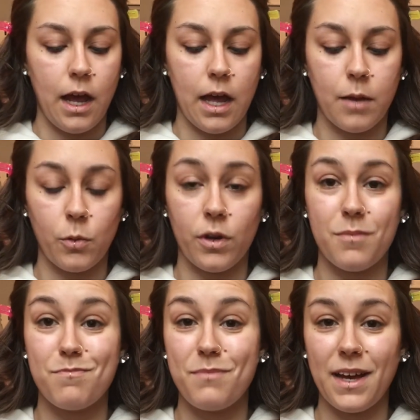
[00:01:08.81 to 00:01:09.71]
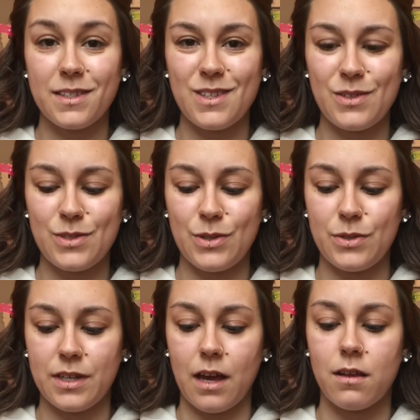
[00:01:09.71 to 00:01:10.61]
And I'm going to mix those two
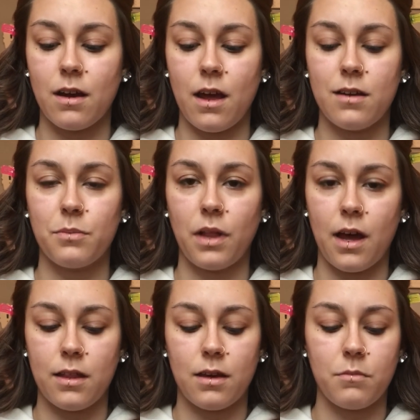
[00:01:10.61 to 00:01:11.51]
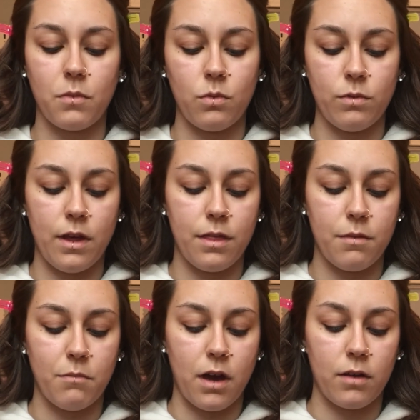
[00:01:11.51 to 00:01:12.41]
together and apply them with
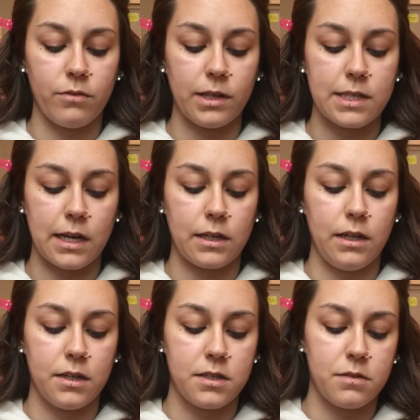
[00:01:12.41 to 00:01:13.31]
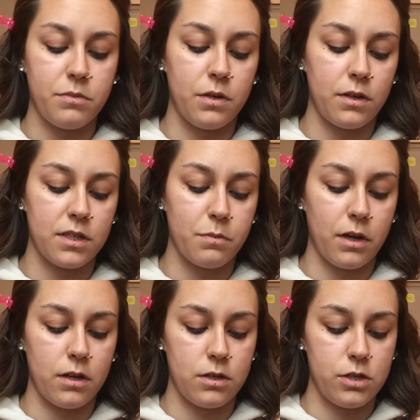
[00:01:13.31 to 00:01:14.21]
my Real Techniques Beauty
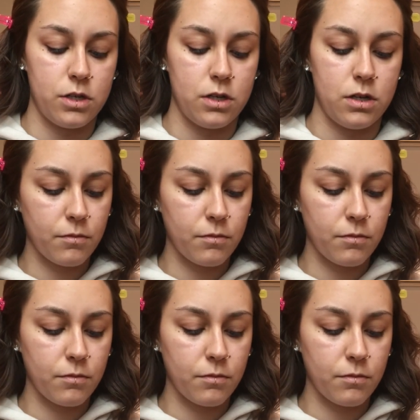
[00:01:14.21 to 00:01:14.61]
Sponge.